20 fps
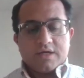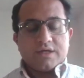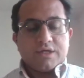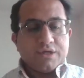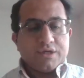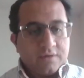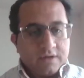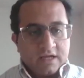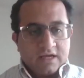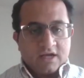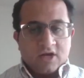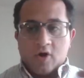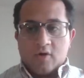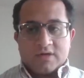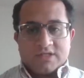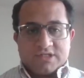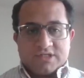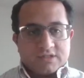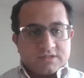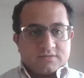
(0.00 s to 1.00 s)
you can go
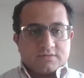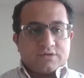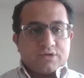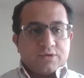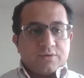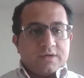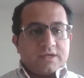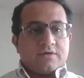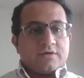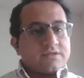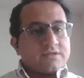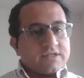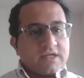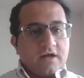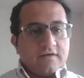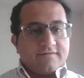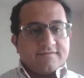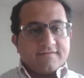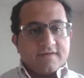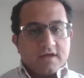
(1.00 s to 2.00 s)
and just do it
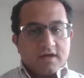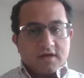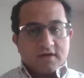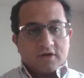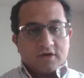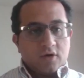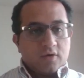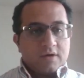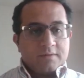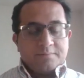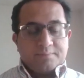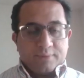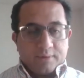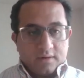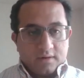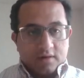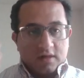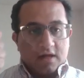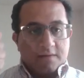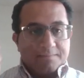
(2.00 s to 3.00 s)
yourself. Go and
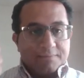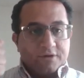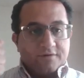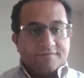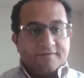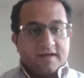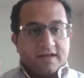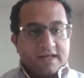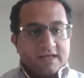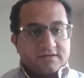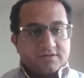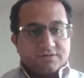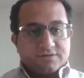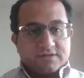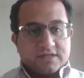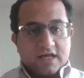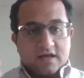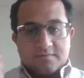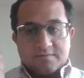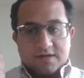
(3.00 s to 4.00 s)
pull up your financial
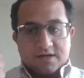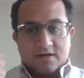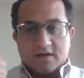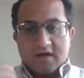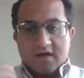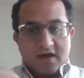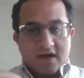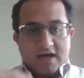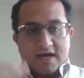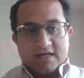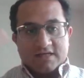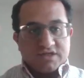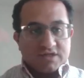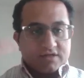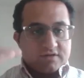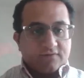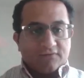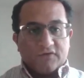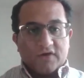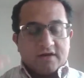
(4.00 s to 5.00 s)
statement and
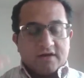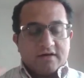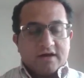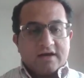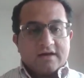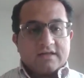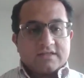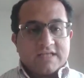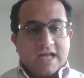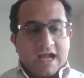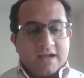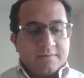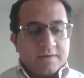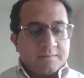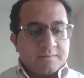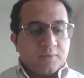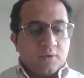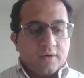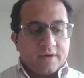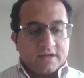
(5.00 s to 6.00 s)
just figure out a time
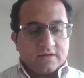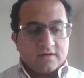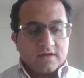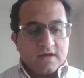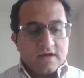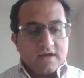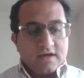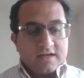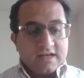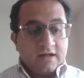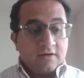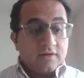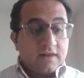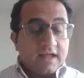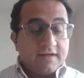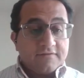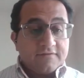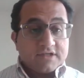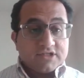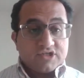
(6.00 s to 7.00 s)
and point. Now,
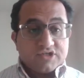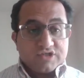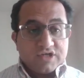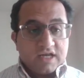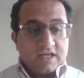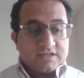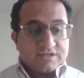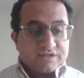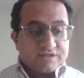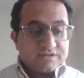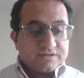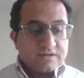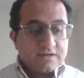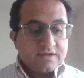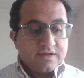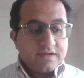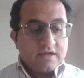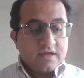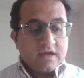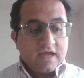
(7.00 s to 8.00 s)
leverage changes.
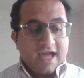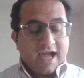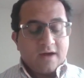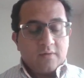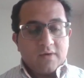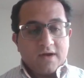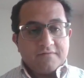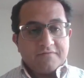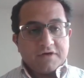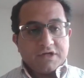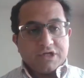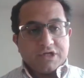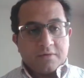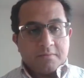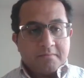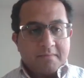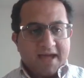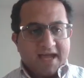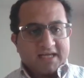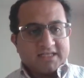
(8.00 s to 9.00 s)
However, your
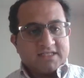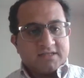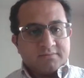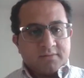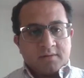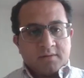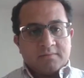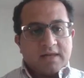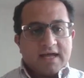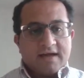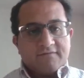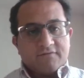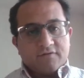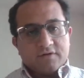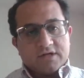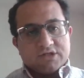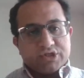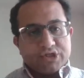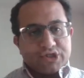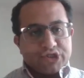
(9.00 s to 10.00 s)
maximum
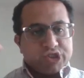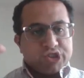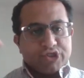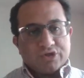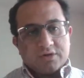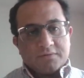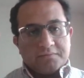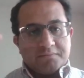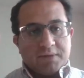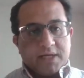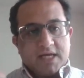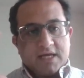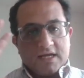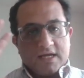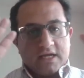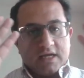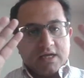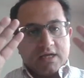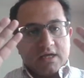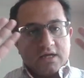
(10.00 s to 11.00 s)
leverage should
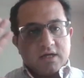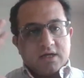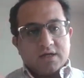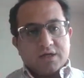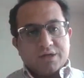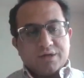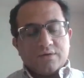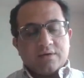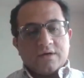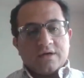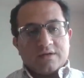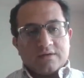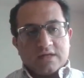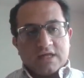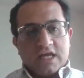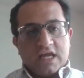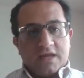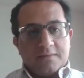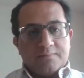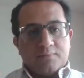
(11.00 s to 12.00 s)
be, you could
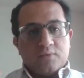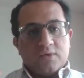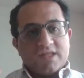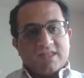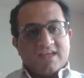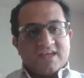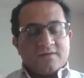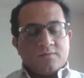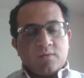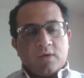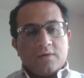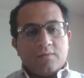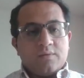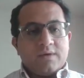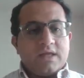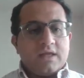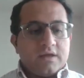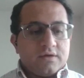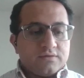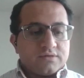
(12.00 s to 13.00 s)
keep within what
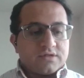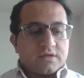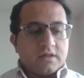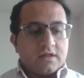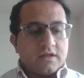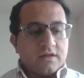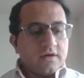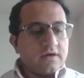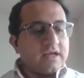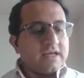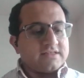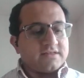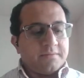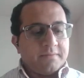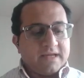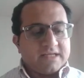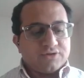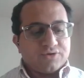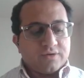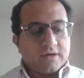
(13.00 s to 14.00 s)
we usually look as a
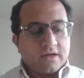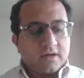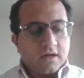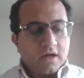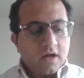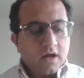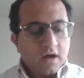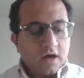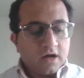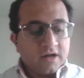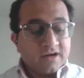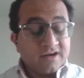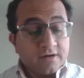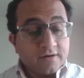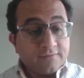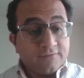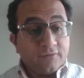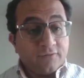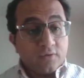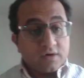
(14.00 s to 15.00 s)
metric,
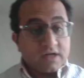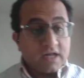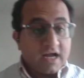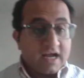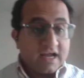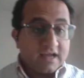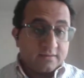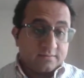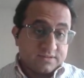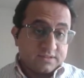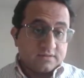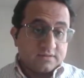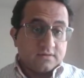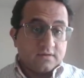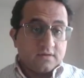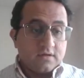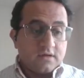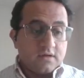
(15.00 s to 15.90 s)
under 4 times.